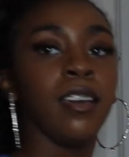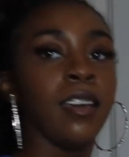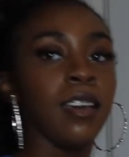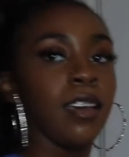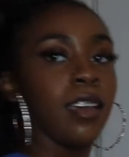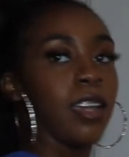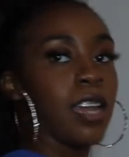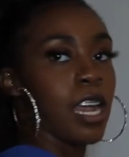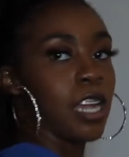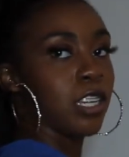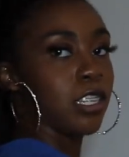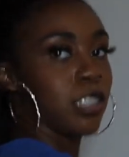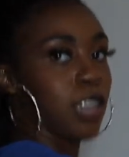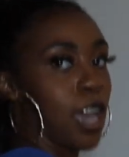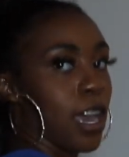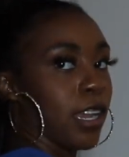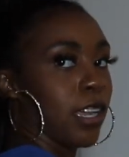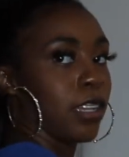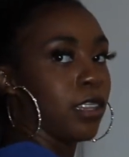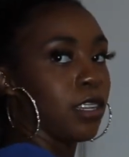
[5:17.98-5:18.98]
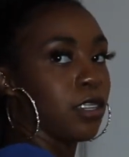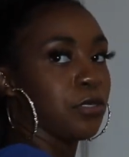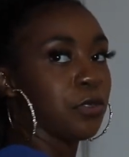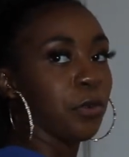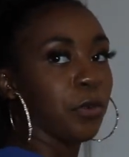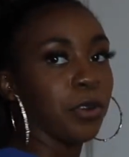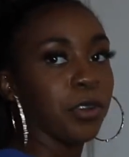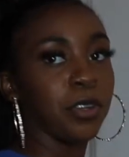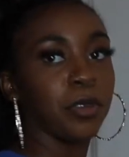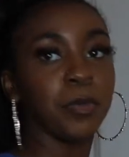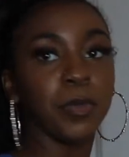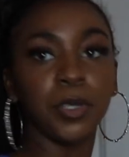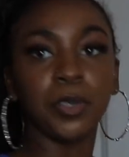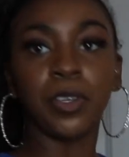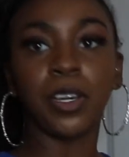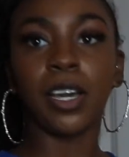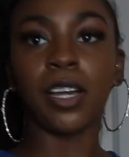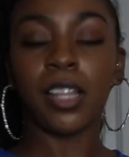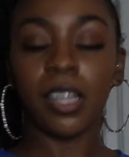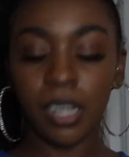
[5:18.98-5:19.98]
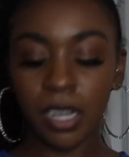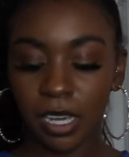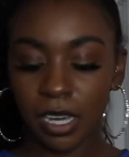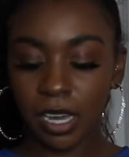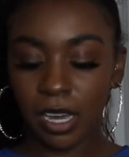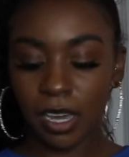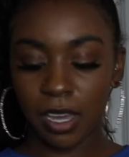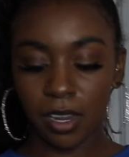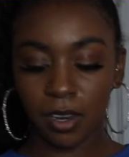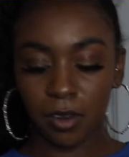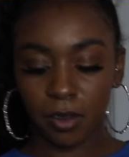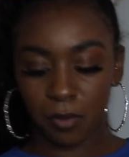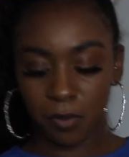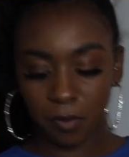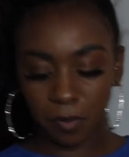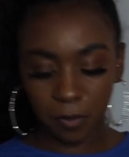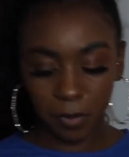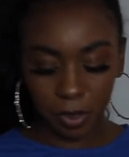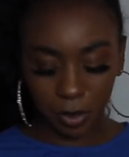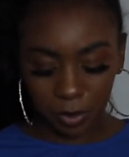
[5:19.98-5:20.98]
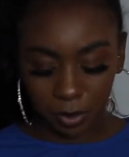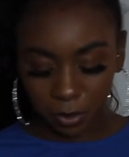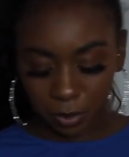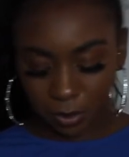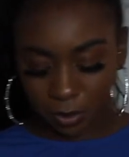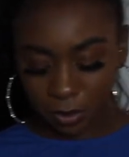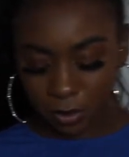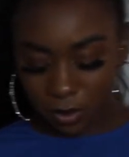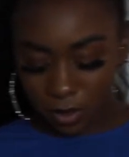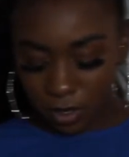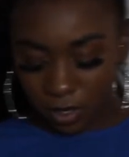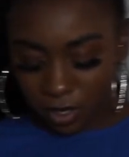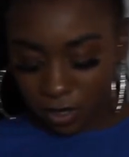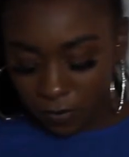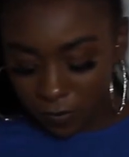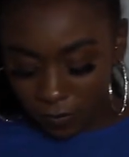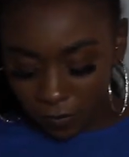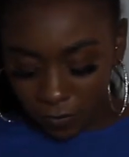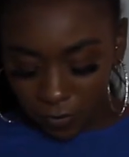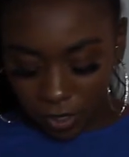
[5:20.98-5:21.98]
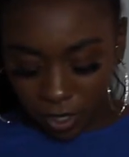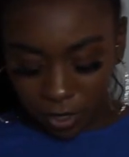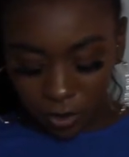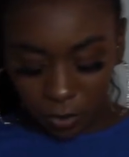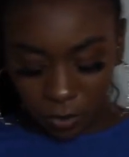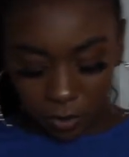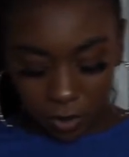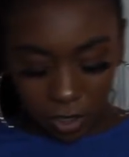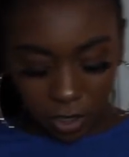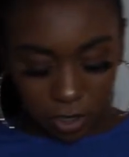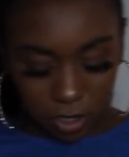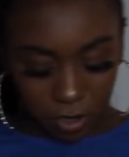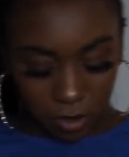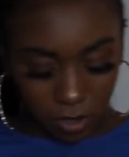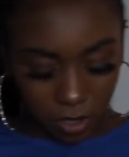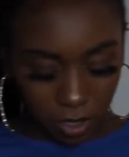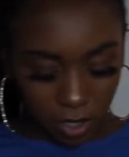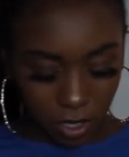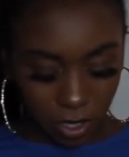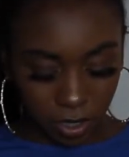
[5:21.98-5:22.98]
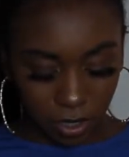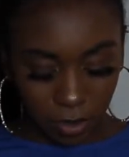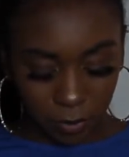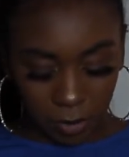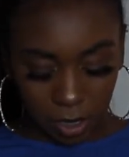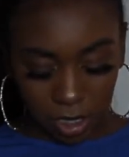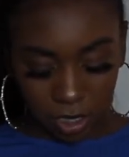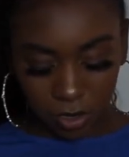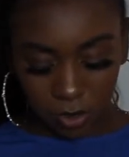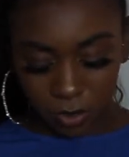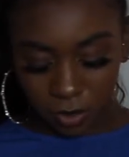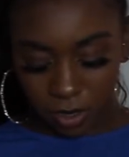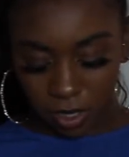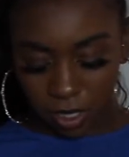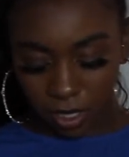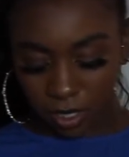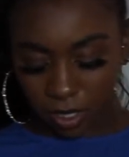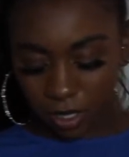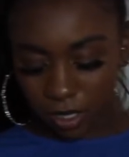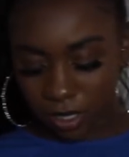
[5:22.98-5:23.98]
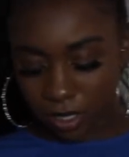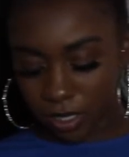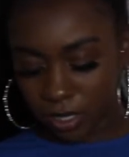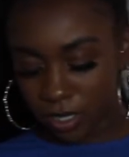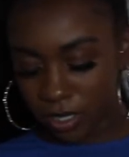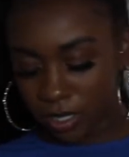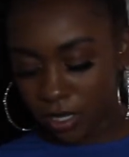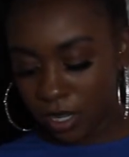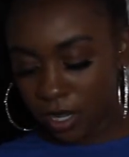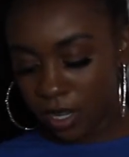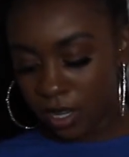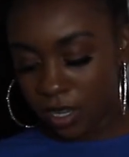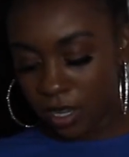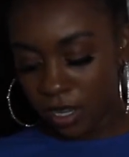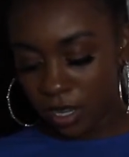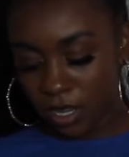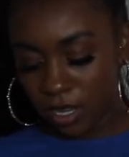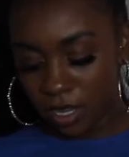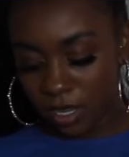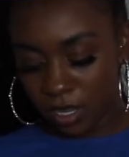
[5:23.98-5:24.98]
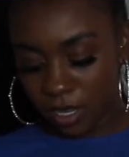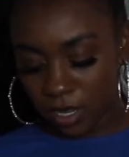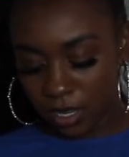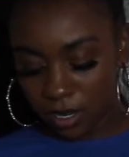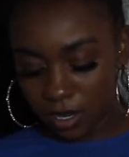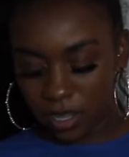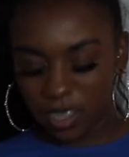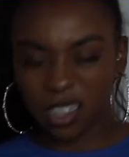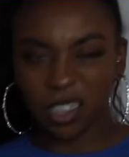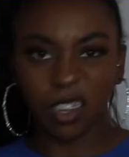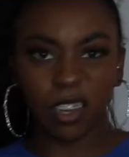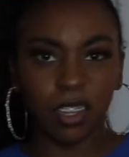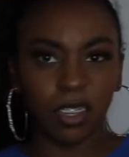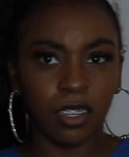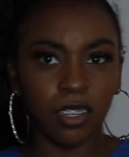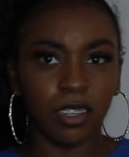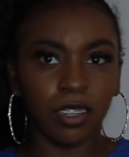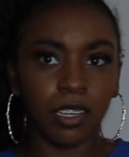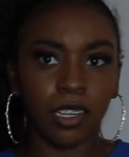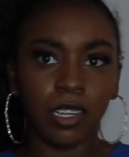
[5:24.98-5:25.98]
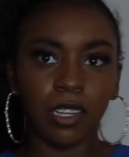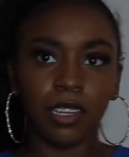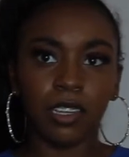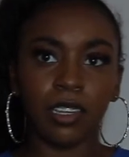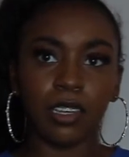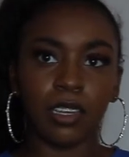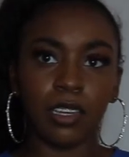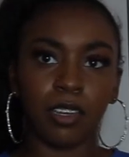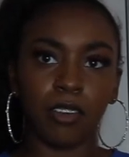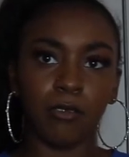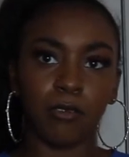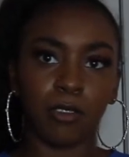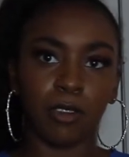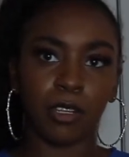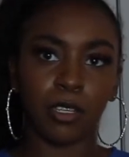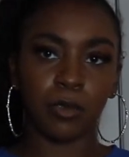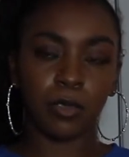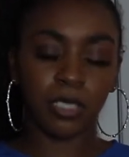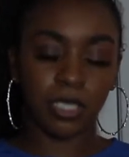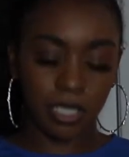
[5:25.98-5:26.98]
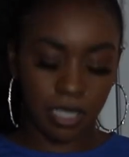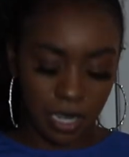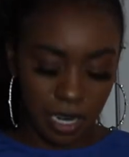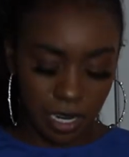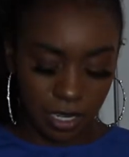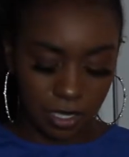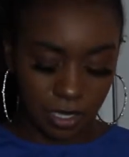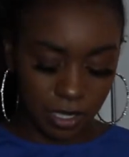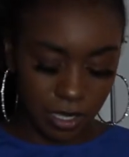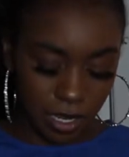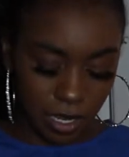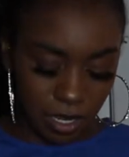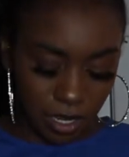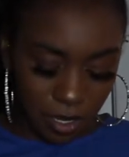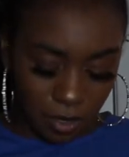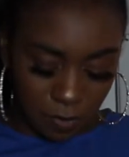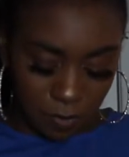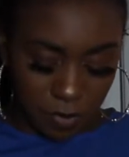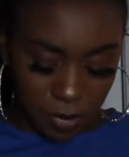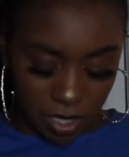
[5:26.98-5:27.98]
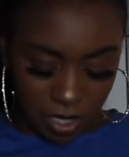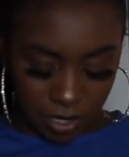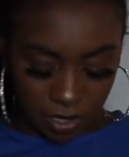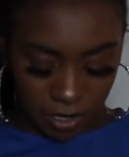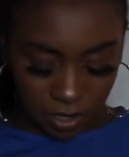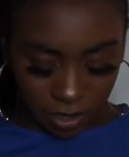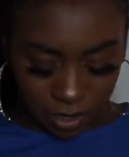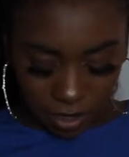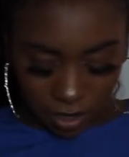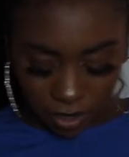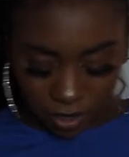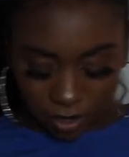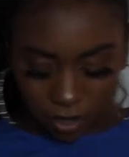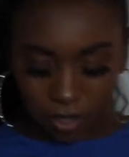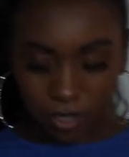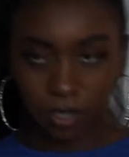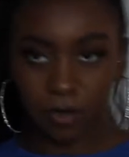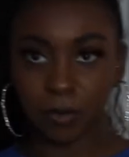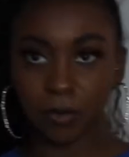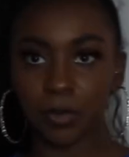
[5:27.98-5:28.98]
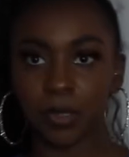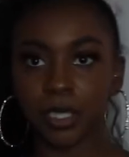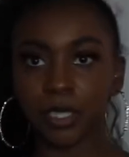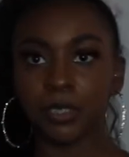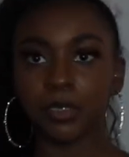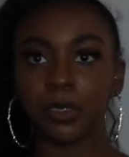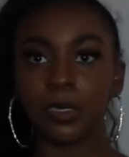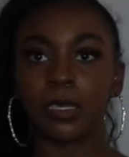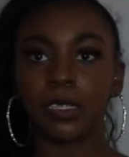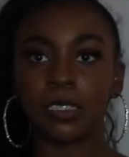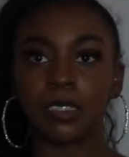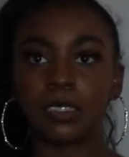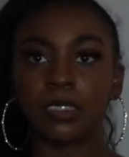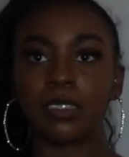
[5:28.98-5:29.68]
And I just got in this royal blue color again. Blue and orange are currently my school colors. And I think I look good in royal. It's a nice business color, blue is.